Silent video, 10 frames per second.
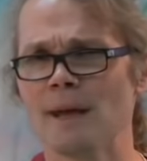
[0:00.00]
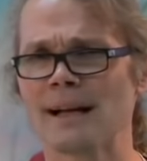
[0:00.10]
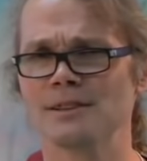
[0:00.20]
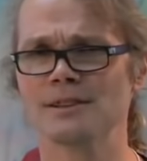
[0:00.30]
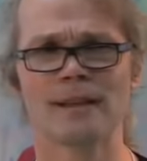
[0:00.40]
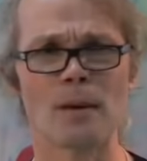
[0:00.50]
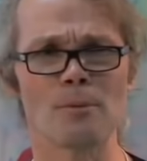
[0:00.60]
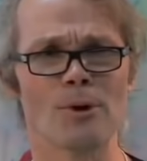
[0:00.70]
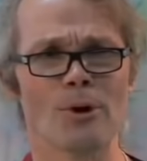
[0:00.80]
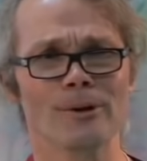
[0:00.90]
patches came
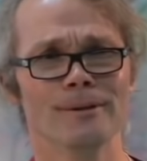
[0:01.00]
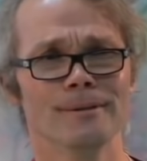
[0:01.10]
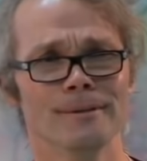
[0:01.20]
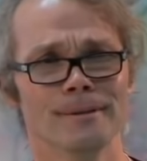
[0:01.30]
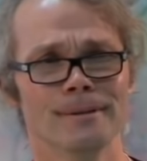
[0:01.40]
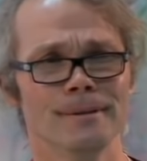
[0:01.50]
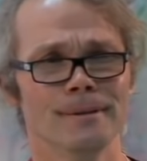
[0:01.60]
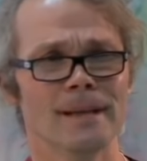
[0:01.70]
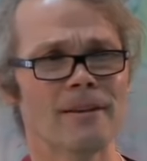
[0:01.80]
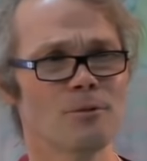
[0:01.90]
along
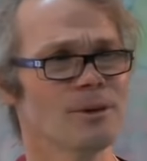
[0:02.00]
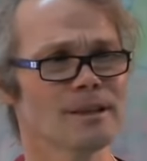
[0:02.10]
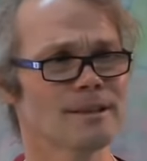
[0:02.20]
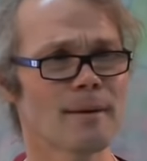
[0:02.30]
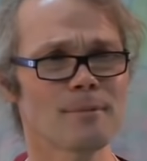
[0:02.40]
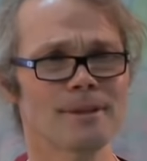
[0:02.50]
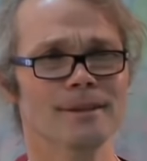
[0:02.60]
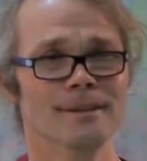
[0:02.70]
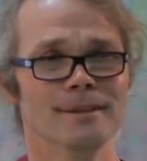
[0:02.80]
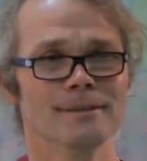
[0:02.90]
and everyone accepted
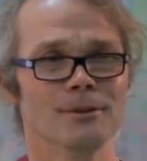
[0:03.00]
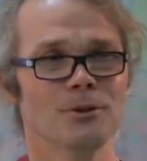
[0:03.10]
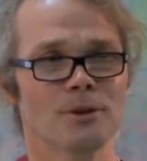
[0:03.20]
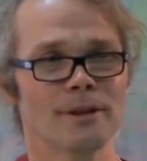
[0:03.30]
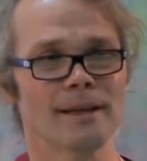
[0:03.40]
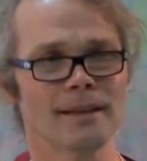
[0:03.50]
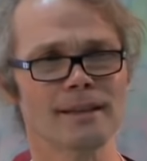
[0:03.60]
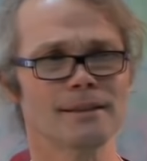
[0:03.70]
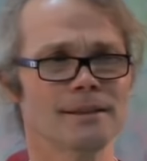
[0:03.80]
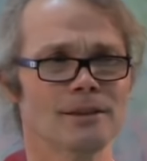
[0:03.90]
that you could get
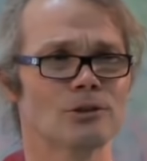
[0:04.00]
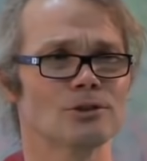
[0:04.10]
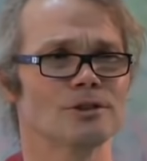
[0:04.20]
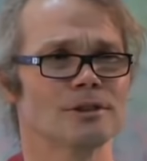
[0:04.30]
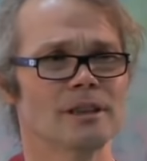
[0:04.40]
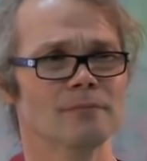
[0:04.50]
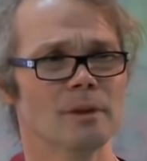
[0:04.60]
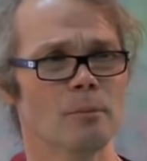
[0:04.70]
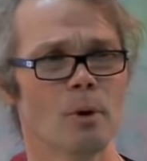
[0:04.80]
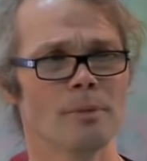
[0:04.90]
nicotine across the skin
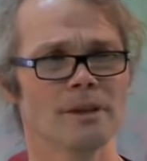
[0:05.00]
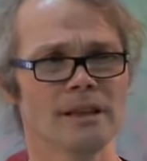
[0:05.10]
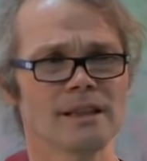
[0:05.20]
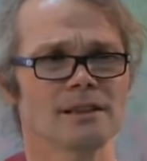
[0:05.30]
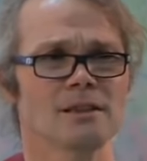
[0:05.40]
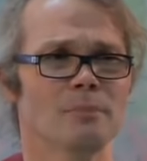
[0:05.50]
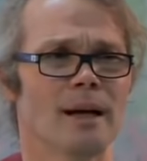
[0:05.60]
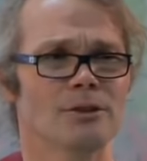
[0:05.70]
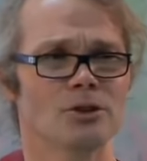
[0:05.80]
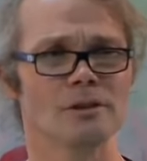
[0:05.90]
by popping a nicotine
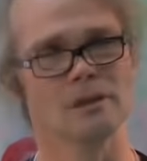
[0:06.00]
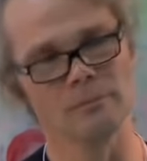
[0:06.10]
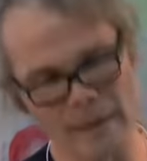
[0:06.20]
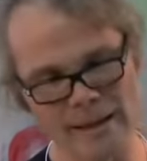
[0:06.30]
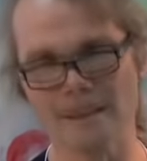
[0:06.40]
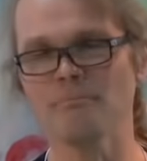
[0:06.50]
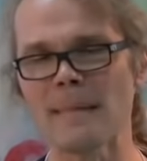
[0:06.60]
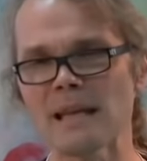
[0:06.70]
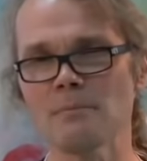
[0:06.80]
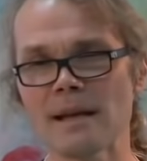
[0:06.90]
patch on it. And many,
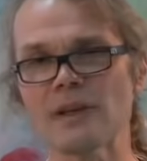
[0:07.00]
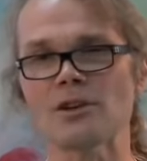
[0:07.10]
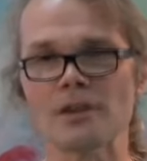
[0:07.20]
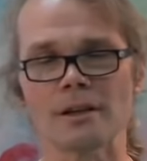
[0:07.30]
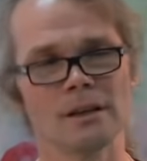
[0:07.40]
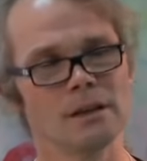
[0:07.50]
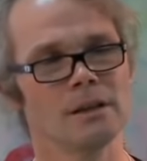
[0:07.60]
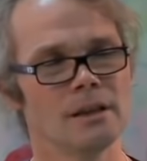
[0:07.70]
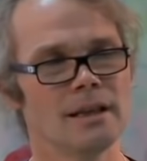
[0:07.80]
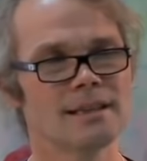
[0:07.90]
many, many other
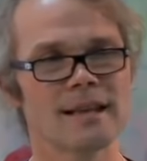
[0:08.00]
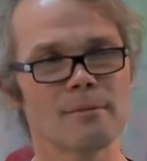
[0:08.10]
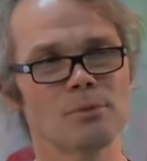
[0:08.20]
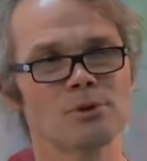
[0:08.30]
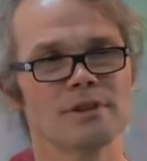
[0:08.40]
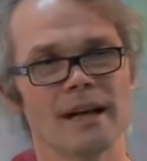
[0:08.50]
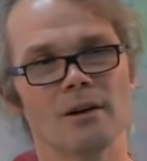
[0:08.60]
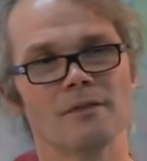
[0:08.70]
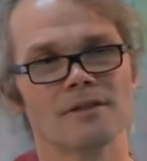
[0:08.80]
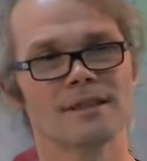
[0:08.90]
examples
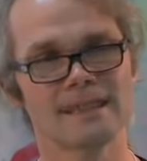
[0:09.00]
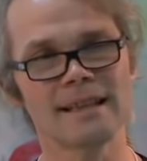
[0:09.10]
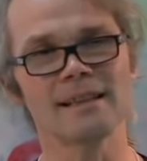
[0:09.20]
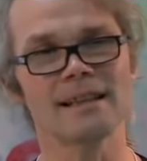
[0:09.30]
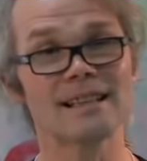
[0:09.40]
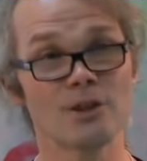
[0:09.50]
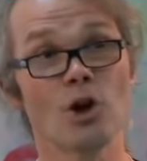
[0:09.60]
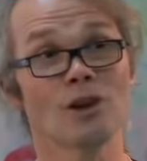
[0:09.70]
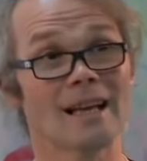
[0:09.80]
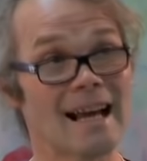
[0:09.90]
now of the skin is
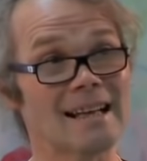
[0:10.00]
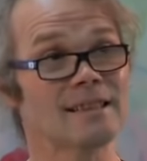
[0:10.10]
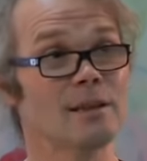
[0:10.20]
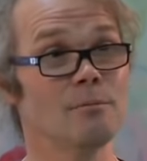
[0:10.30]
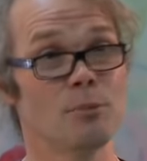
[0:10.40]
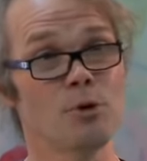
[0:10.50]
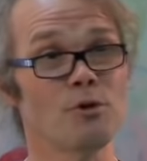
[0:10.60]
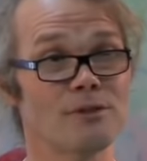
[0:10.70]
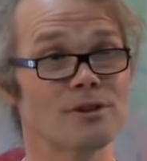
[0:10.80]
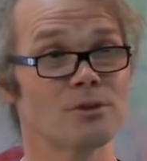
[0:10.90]
not as
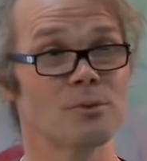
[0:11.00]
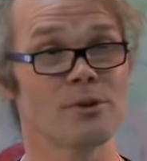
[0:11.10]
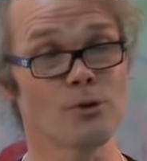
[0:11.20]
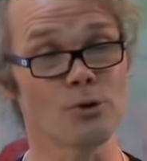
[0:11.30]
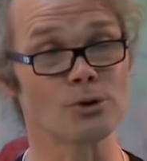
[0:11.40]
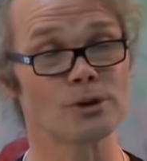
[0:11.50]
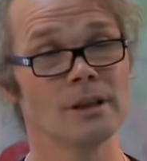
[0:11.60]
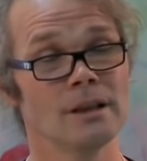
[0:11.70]
impervious as we thought.